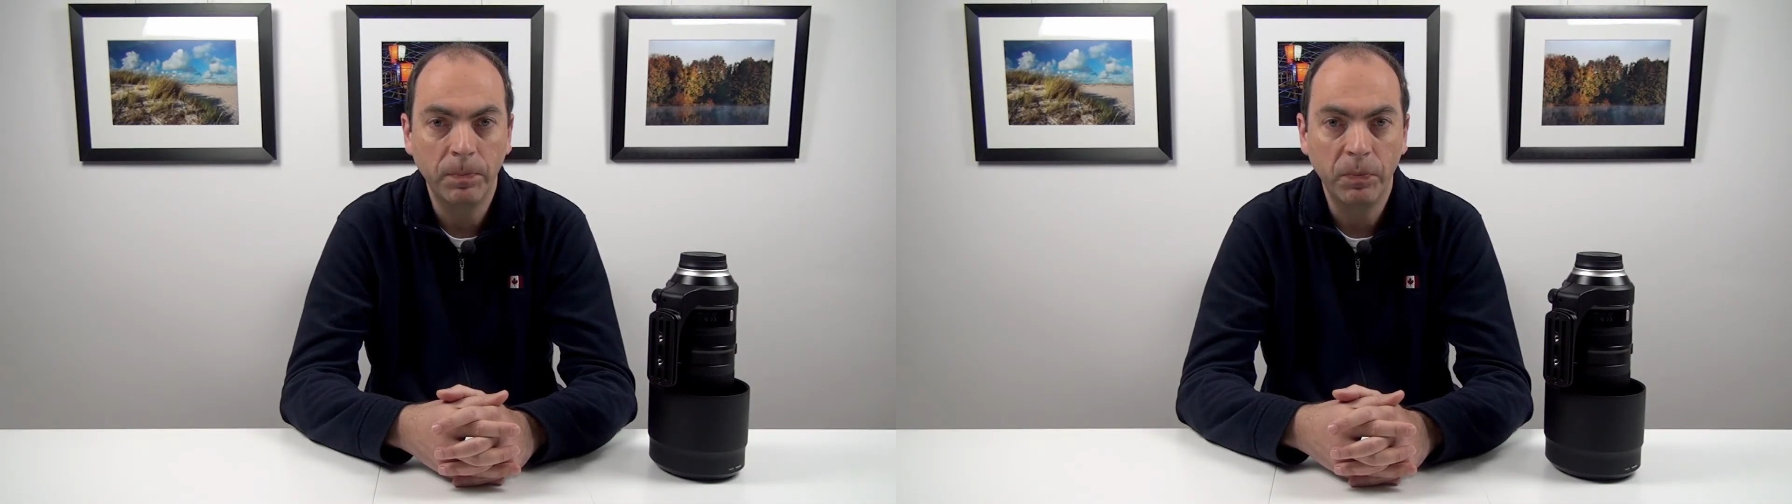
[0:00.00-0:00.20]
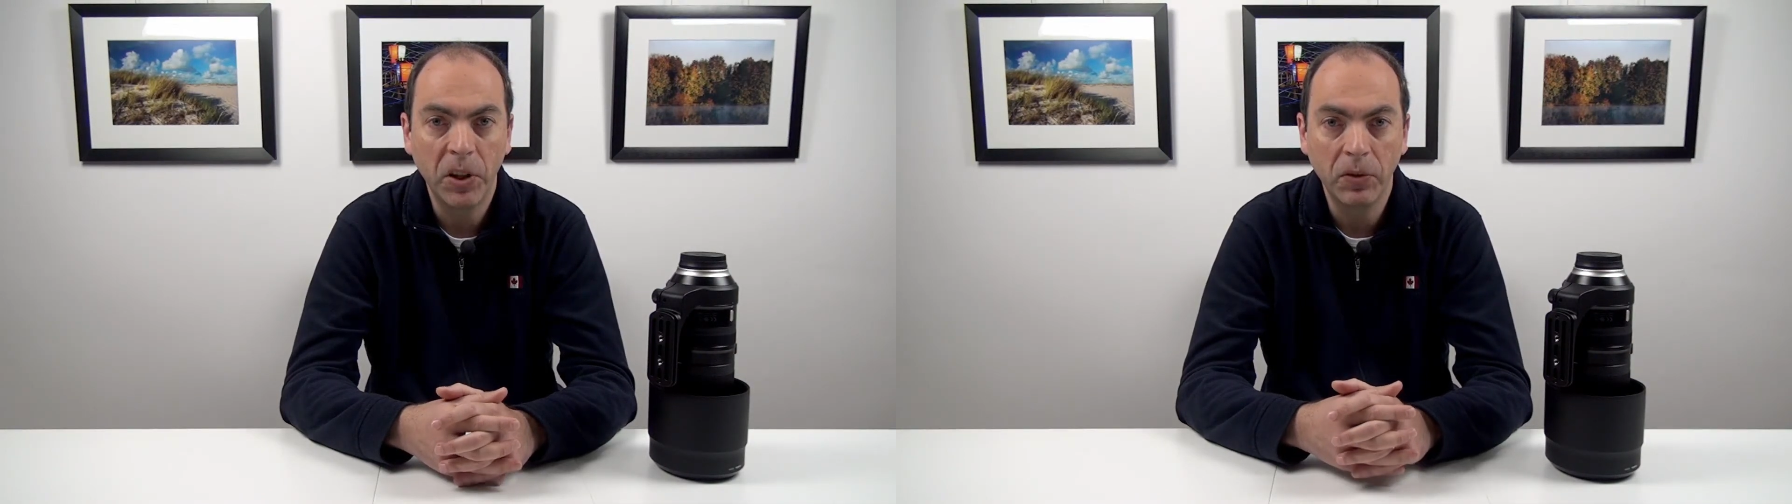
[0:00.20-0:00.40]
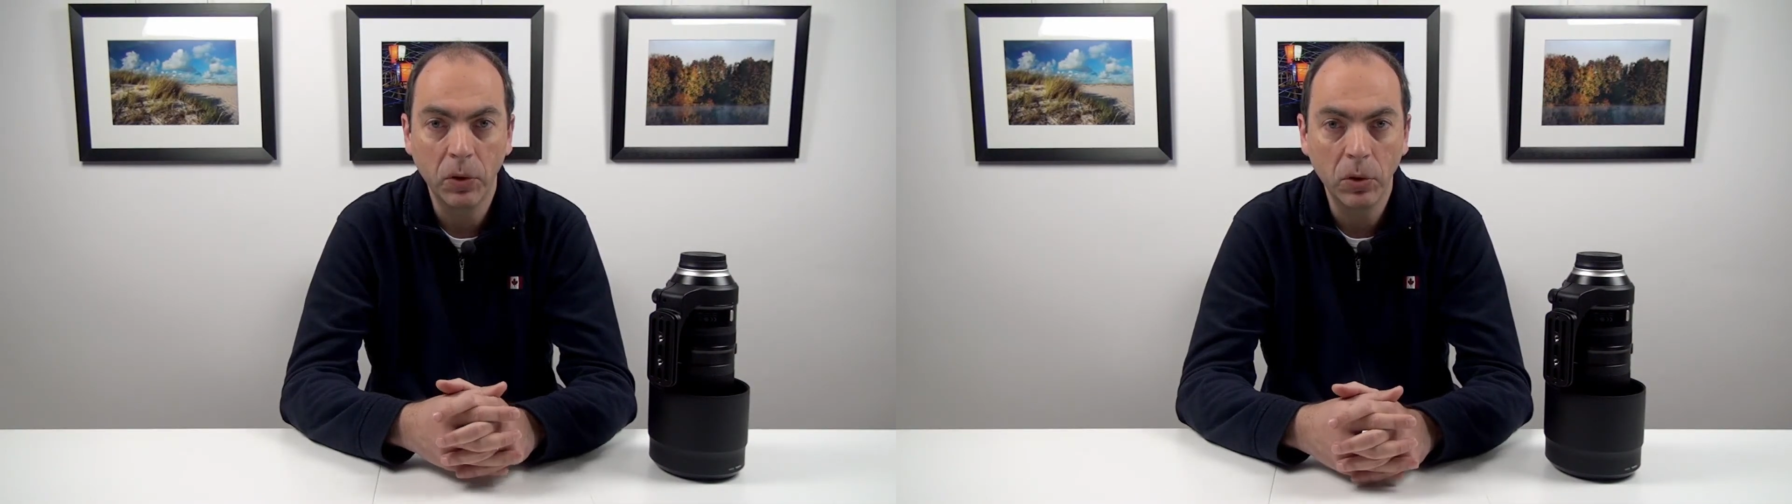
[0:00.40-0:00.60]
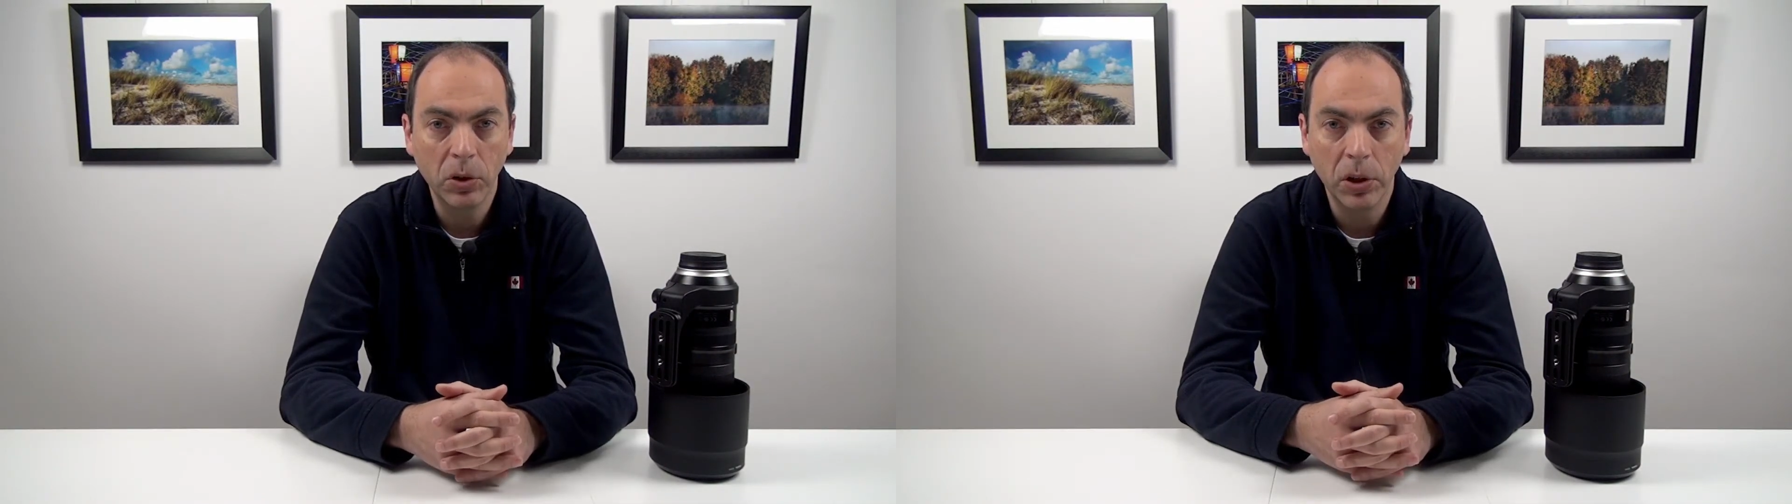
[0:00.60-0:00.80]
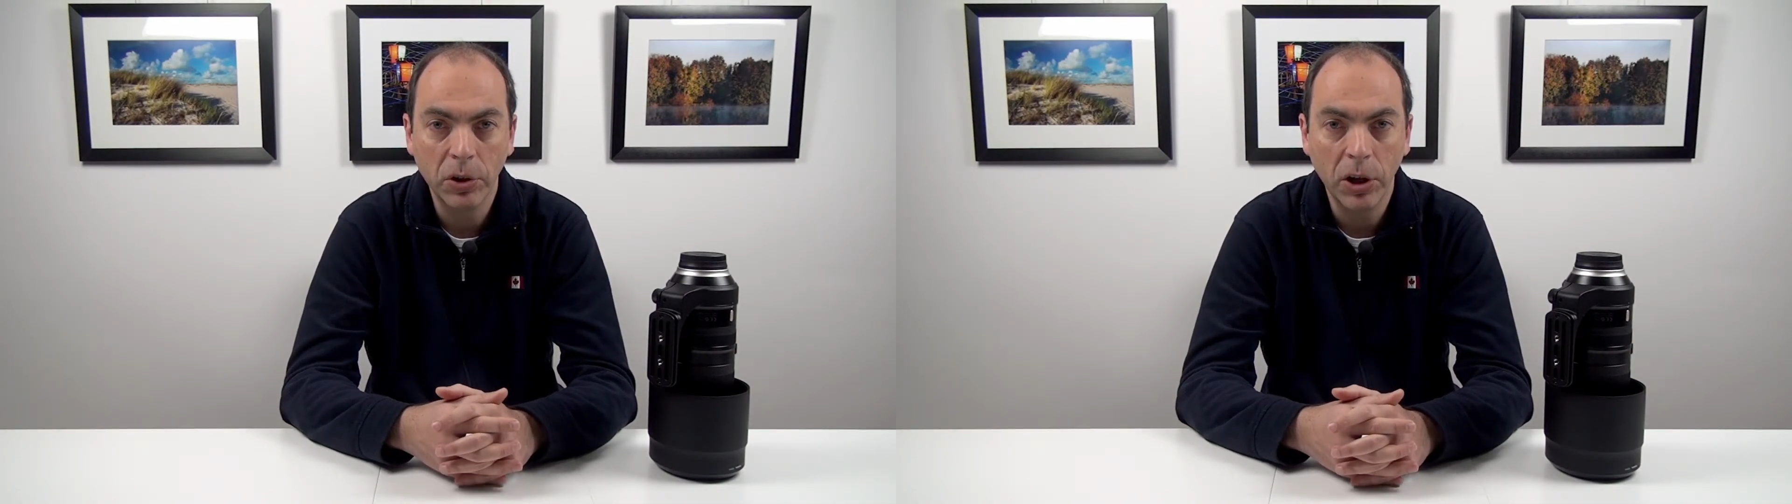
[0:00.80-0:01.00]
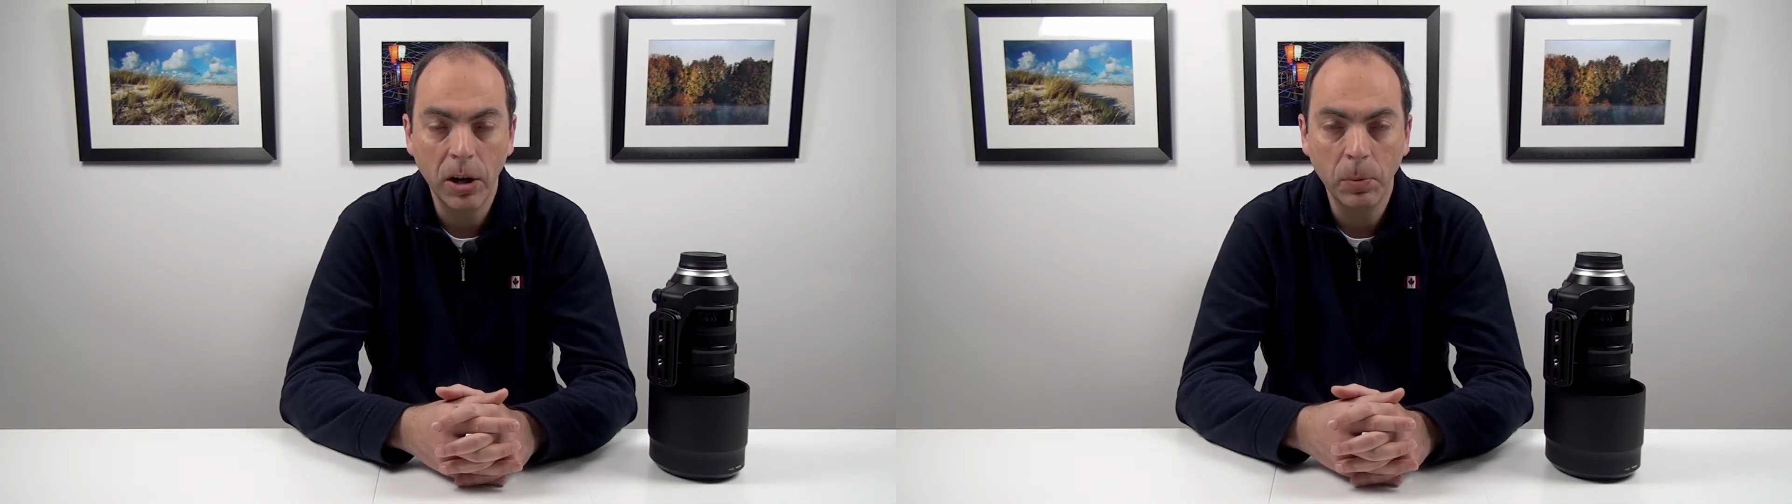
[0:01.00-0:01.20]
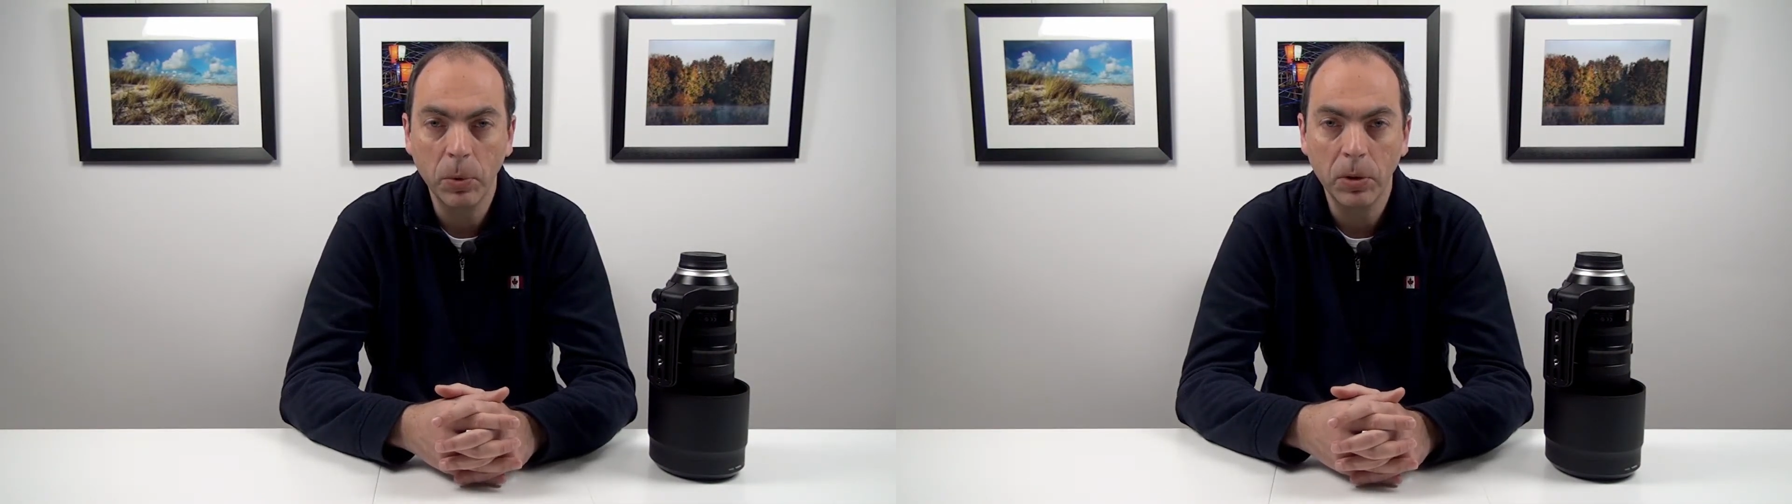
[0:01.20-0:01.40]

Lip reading: The photos are sharp,